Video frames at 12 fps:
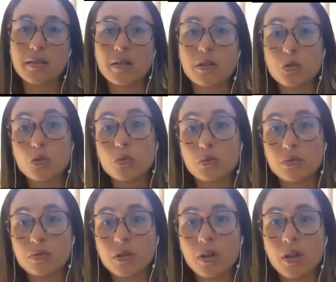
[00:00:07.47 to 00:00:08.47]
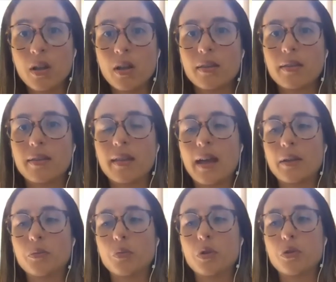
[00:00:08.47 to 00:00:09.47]
They're tools
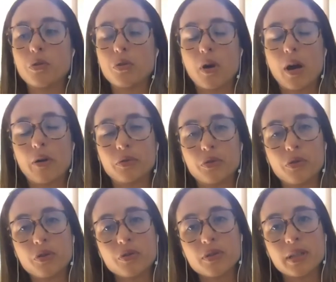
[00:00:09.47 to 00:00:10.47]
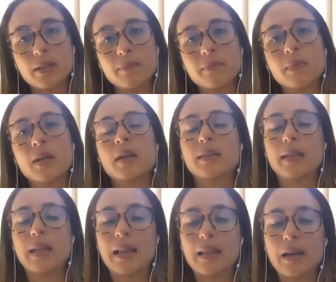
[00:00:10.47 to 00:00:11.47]
that when you know how to use them,
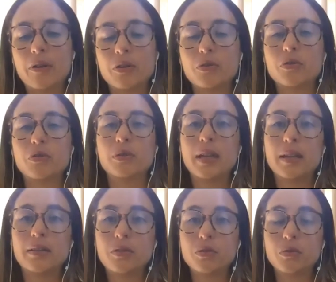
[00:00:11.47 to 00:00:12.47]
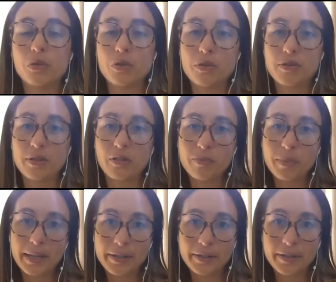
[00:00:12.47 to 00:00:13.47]
they allow you to get to know yourself
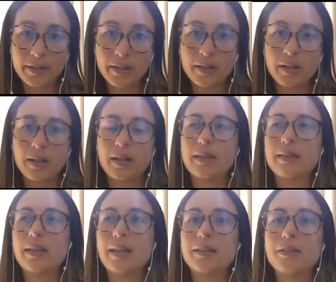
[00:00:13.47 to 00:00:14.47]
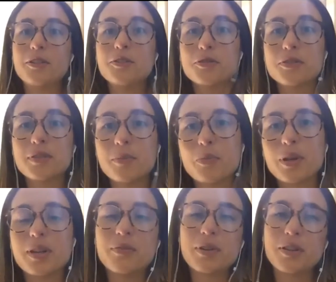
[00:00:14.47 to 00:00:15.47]
better, and then use them
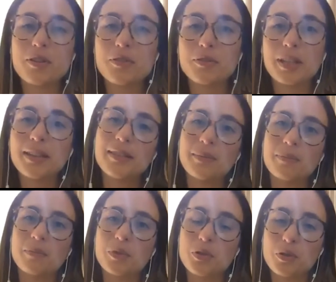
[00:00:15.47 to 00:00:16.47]
whenever you need them.